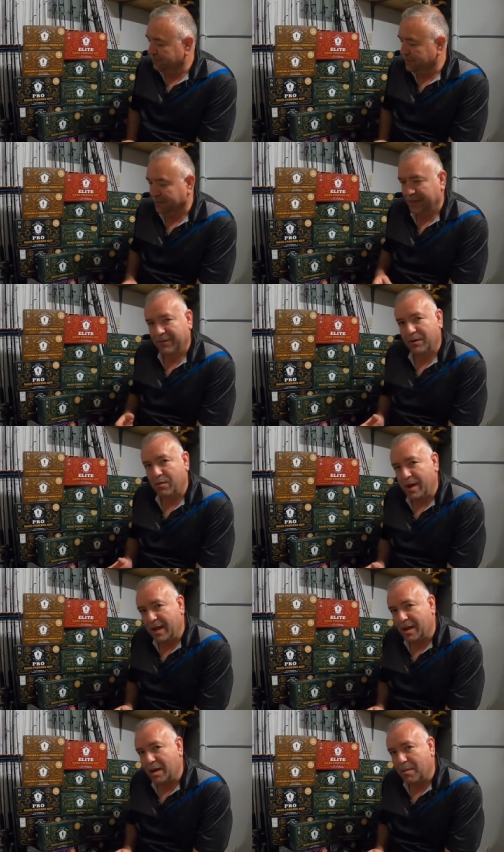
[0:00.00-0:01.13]
they're giving
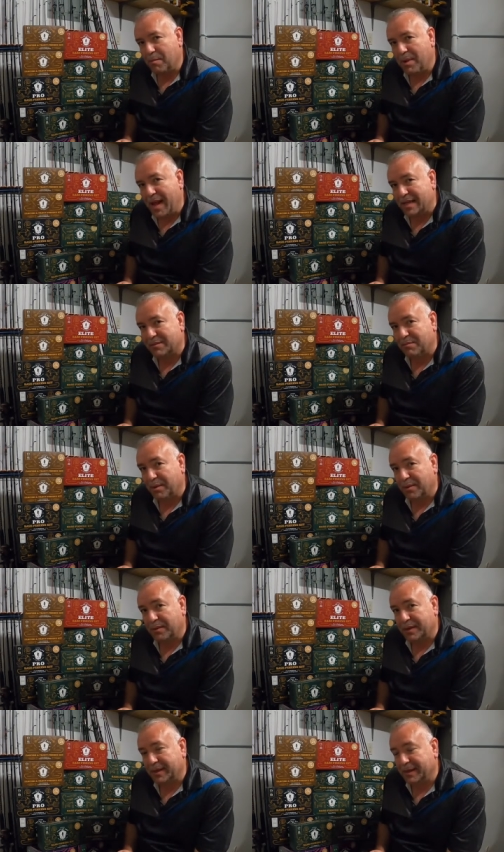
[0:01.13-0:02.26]
away a bass boat.
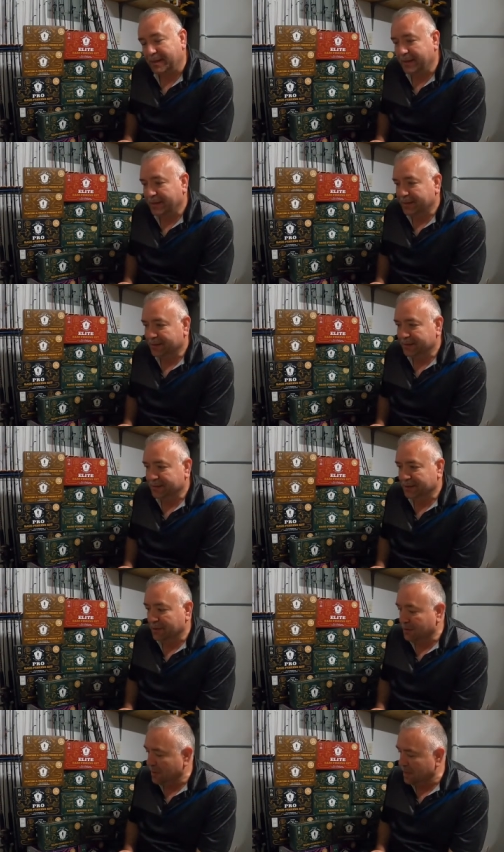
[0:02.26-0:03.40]

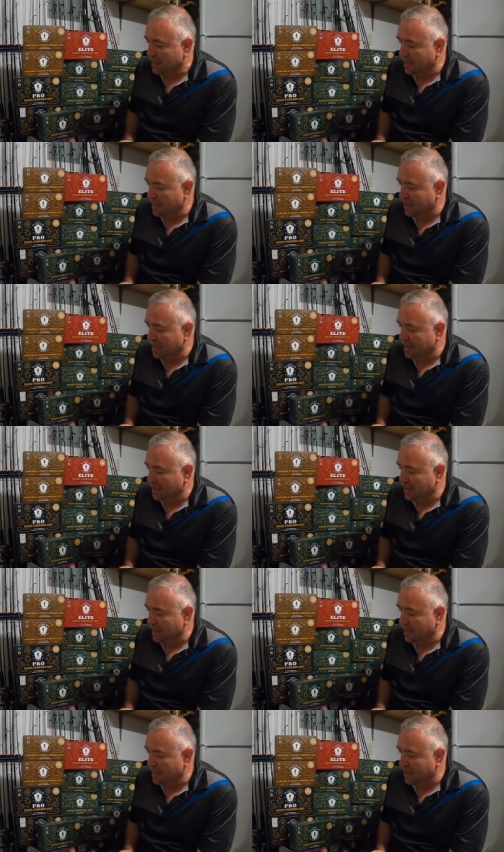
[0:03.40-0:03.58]
So